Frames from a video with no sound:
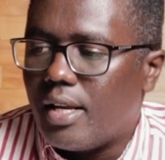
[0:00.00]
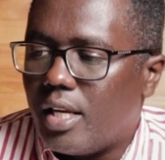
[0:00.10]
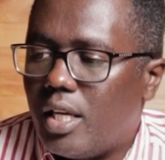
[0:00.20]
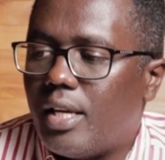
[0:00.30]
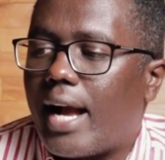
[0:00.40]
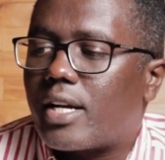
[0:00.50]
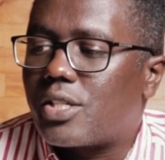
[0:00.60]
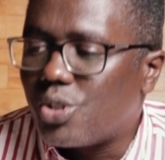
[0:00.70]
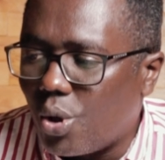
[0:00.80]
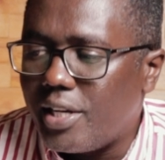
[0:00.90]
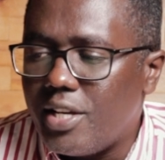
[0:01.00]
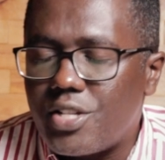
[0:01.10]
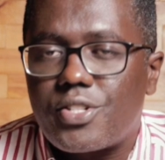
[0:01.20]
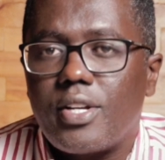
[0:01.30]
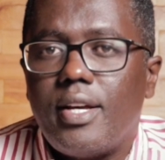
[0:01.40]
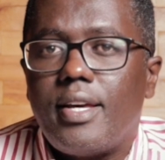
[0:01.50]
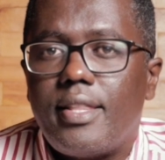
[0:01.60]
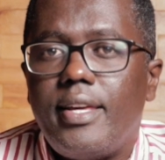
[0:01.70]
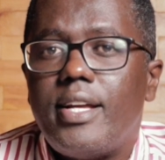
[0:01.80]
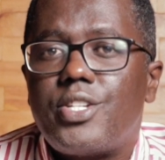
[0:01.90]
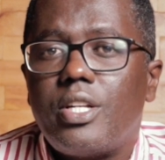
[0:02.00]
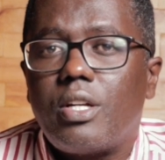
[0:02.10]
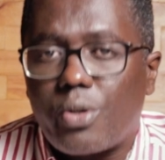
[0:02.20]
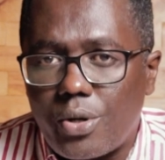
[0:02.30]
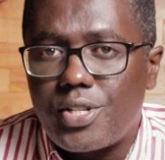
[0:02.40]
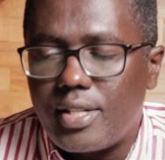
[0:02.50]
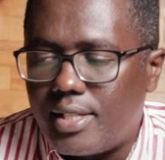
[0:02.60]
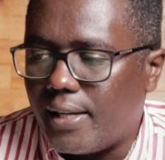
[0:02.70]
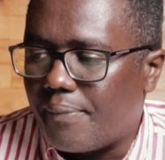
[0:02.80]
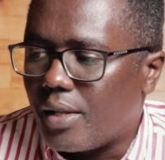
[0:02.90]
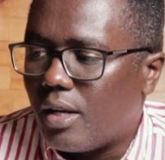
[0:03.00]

He acknowledged their generosity